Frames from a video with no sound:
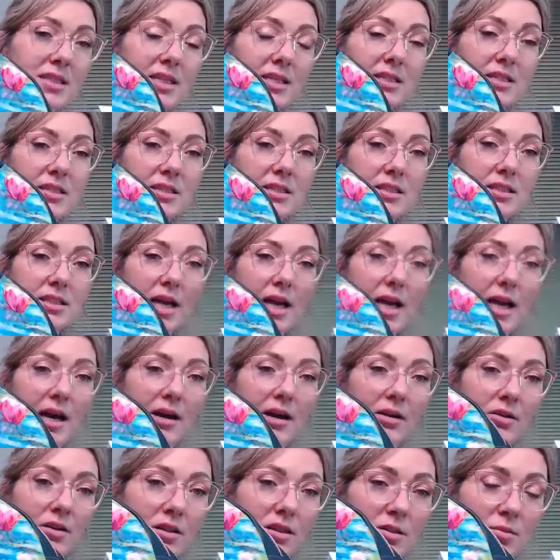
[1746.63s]
is
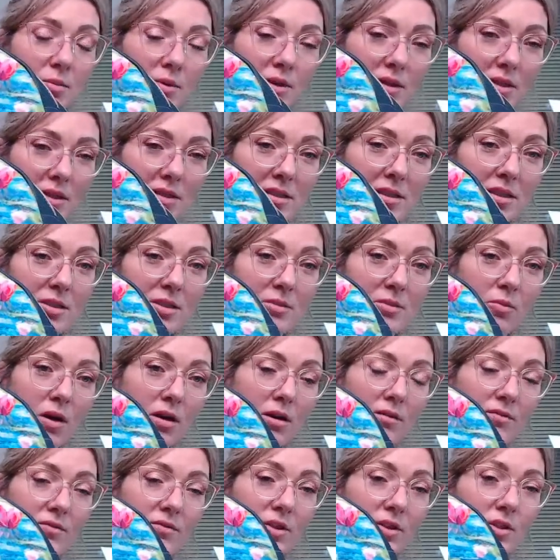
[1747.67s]
out of this world. This is one
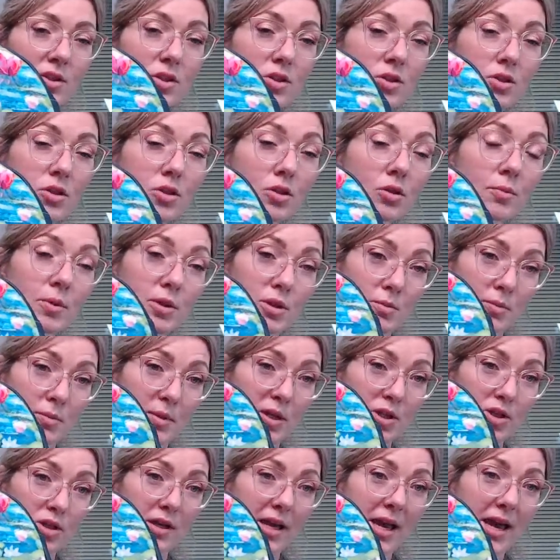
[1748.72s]
of the super
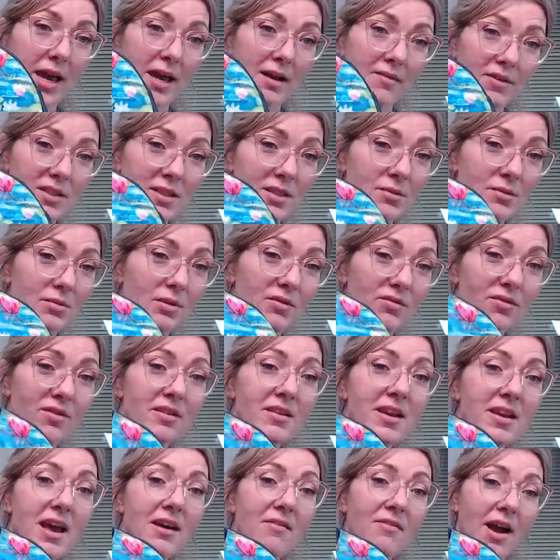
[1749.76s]
special canvases. We've
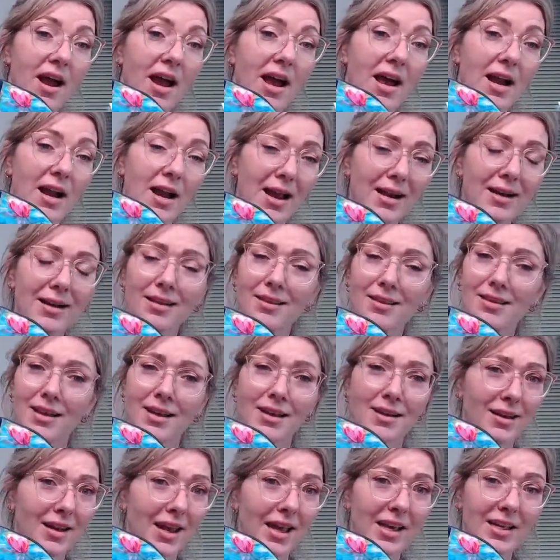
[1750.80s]
never had anything
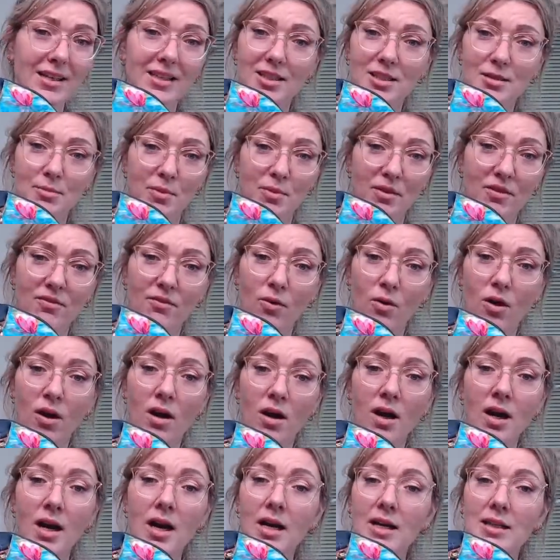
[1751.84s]
like this before.
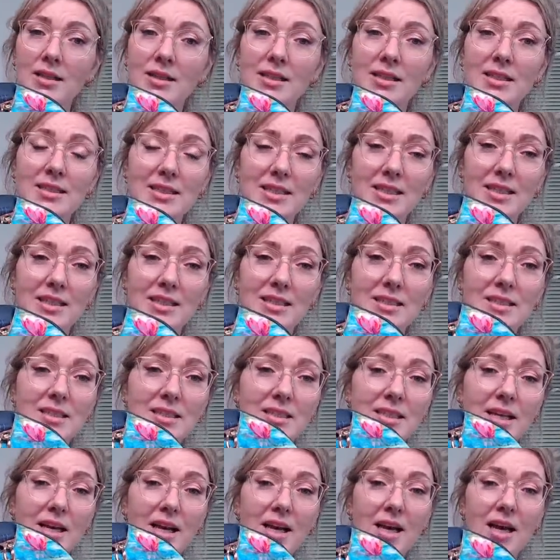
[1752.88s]
This
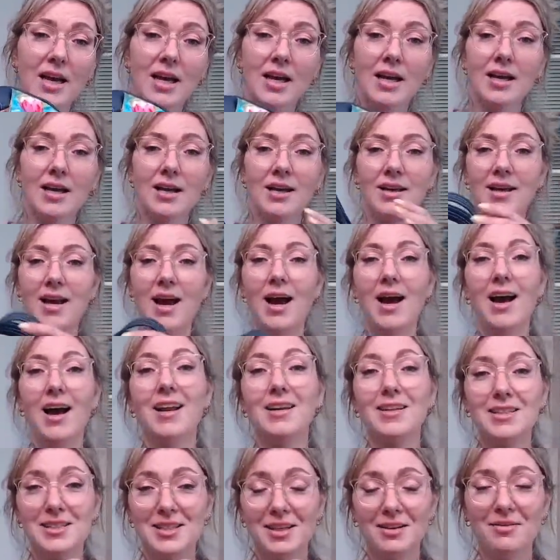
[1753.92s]
is, yeah,
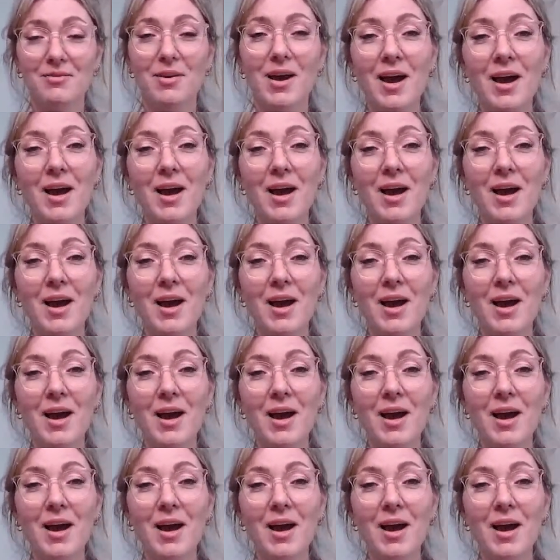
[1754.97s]
Allison,